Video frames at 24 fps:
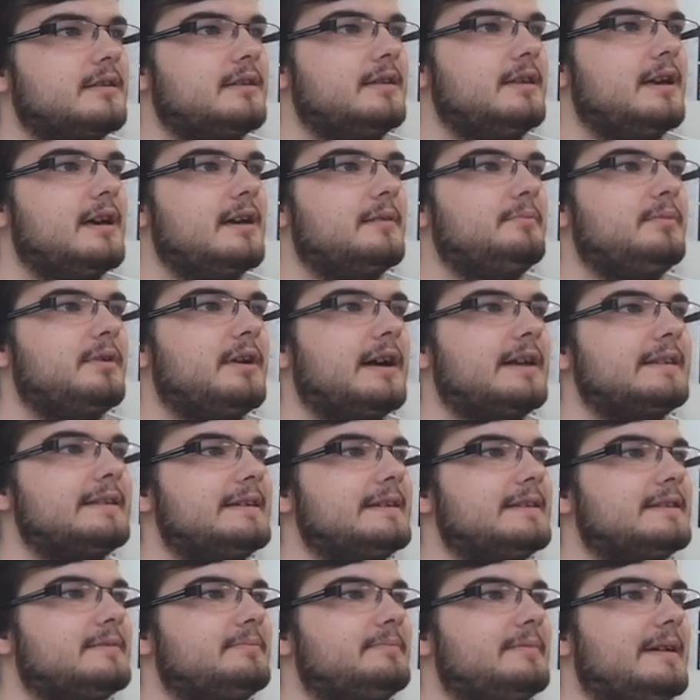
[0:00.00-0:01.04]
Yeah, but I
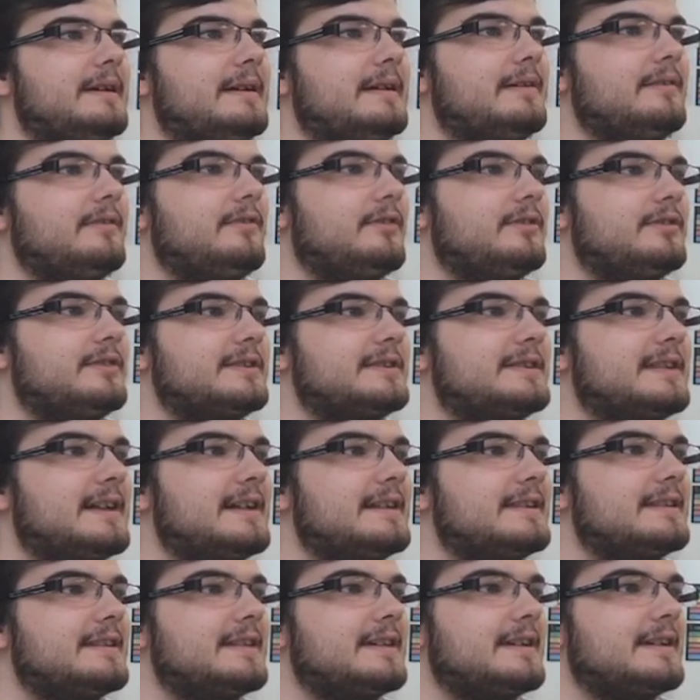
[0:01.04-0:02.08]
need a bit of
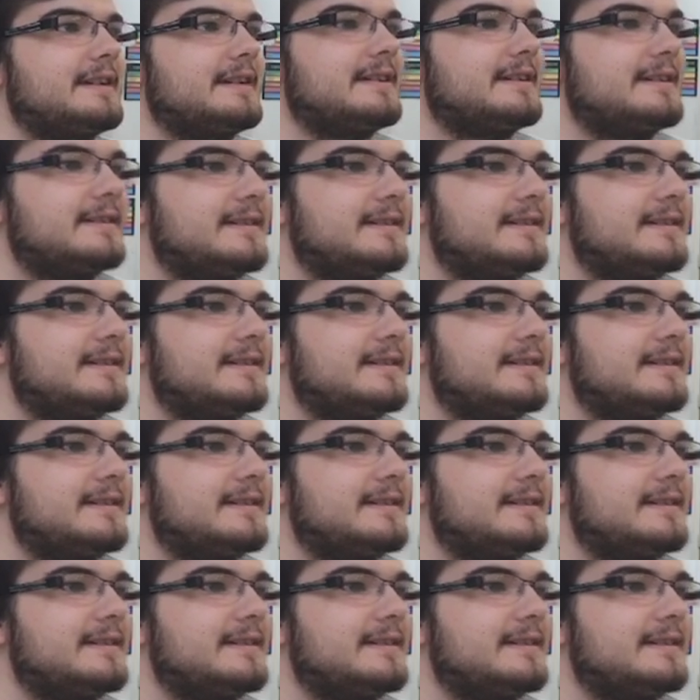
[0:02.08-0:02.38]
understanding.